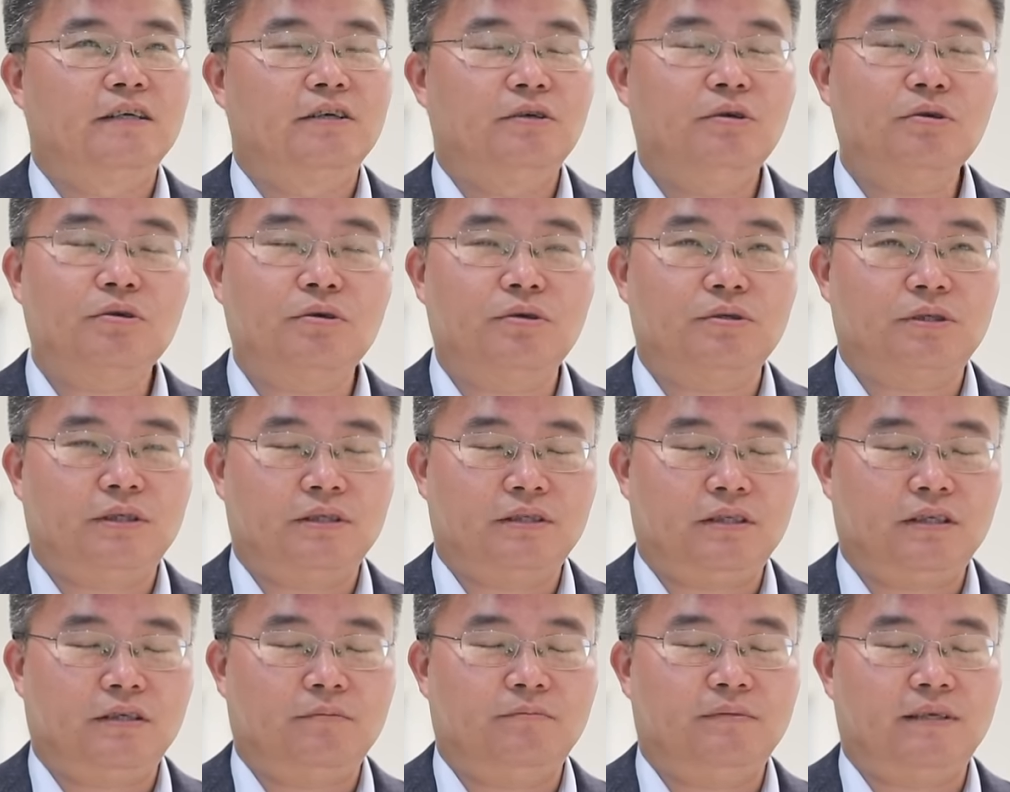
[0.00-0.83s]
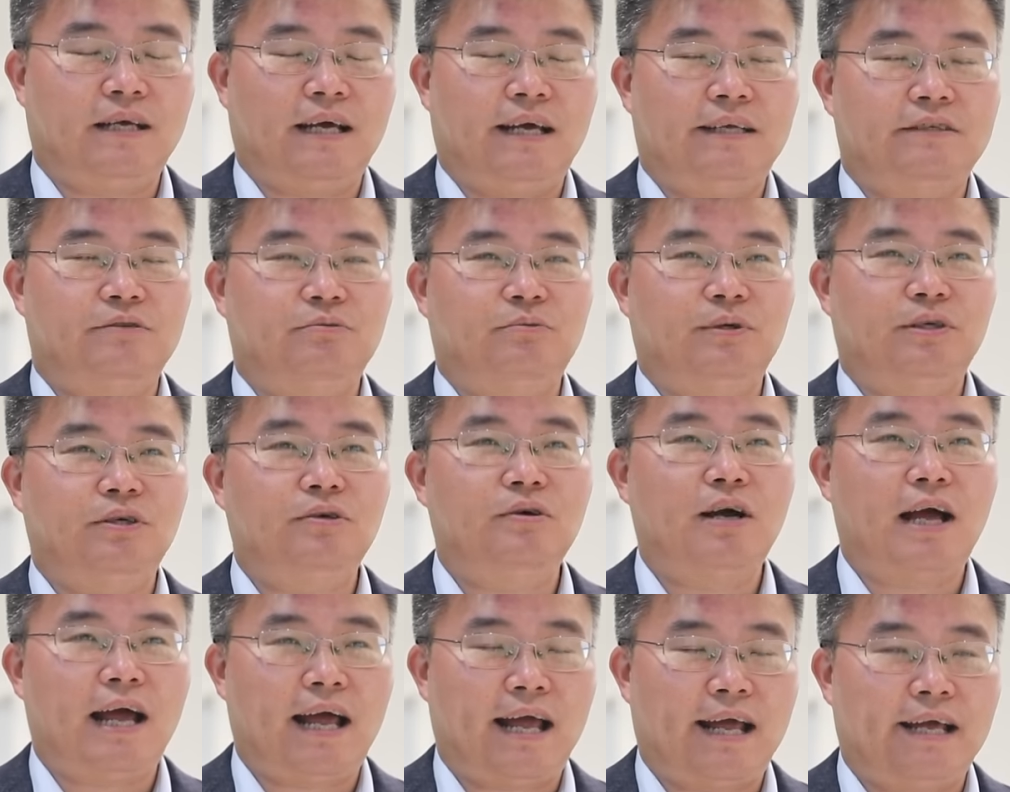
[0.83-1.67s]
ecosystem as
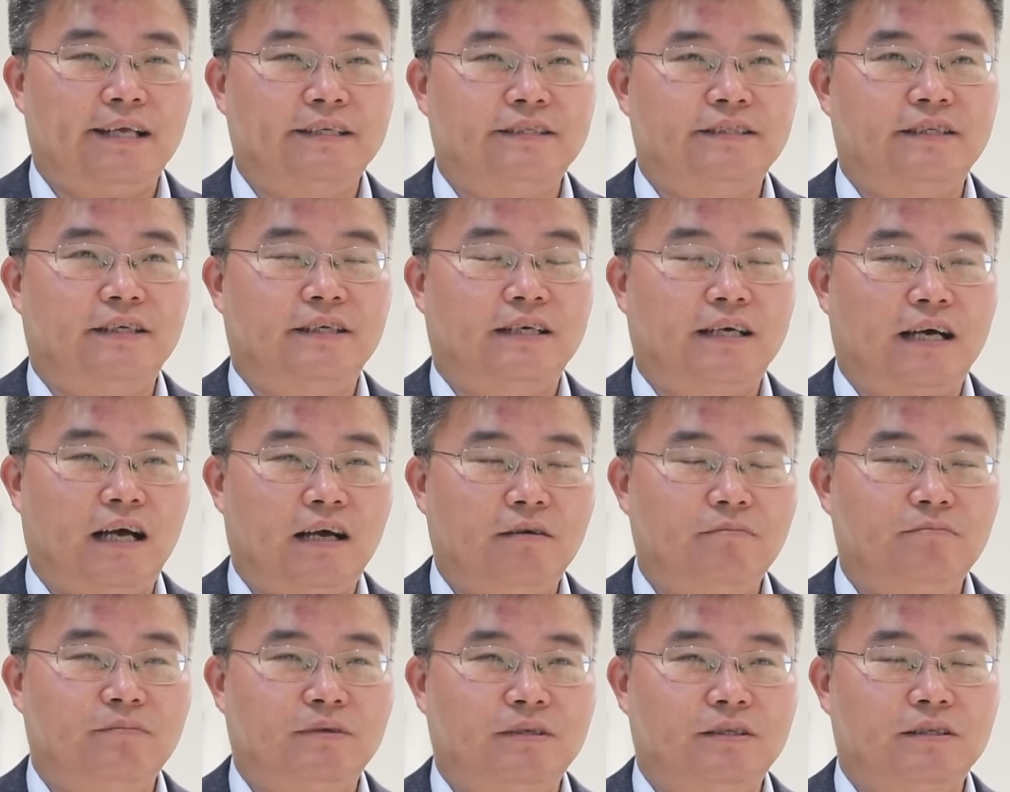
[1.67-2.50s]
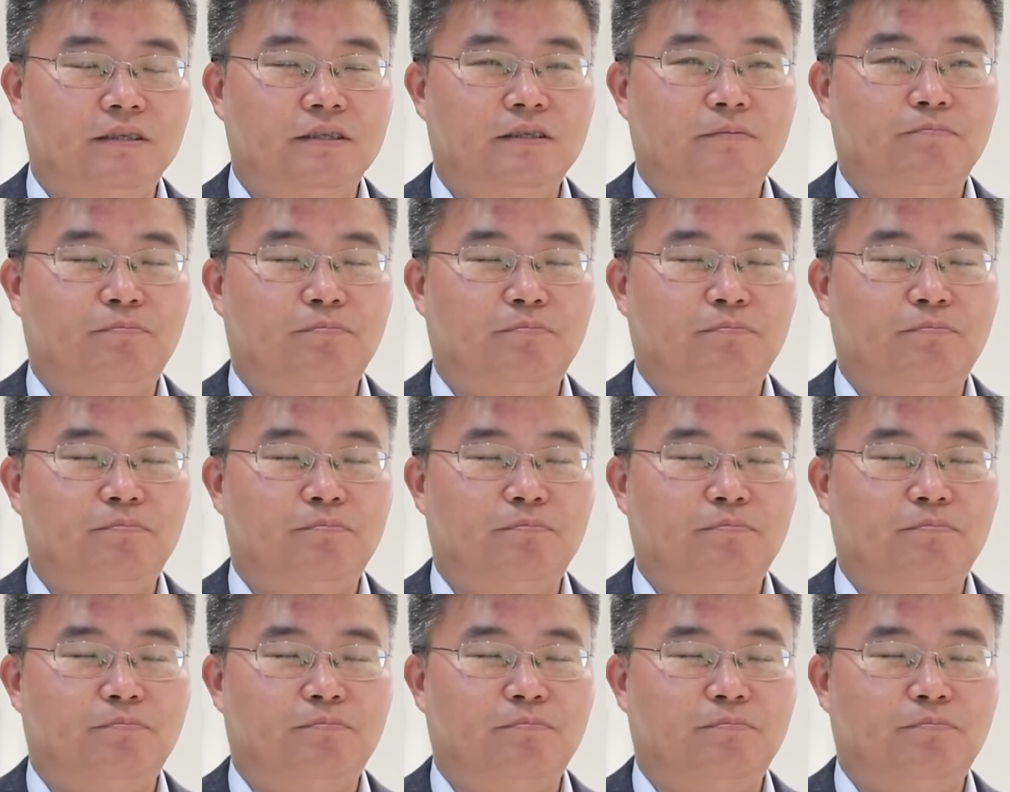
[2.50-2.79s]
well as the government